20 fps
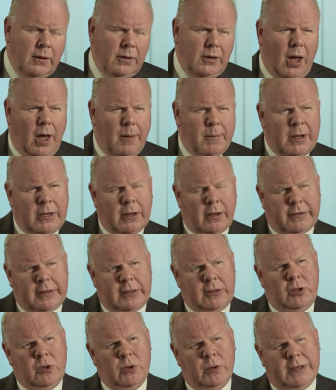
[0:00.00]
I mean, I
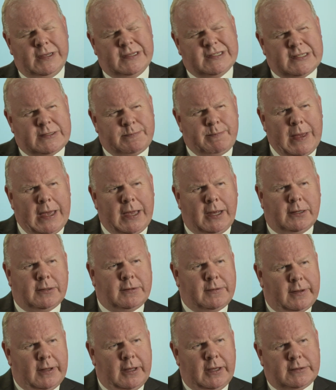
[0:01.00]
think you'd
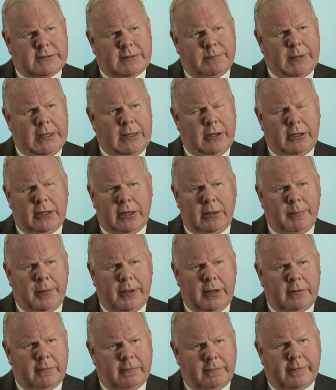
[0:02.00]
expect there to be a little
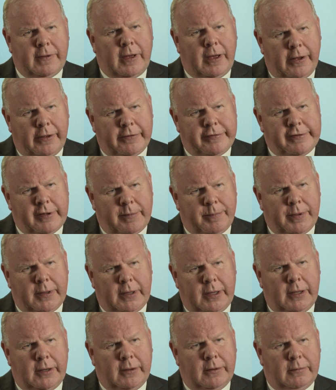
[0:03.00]
bit of hardship
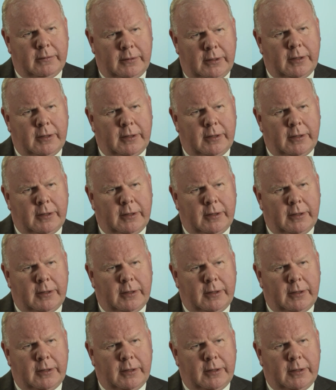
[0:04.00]
in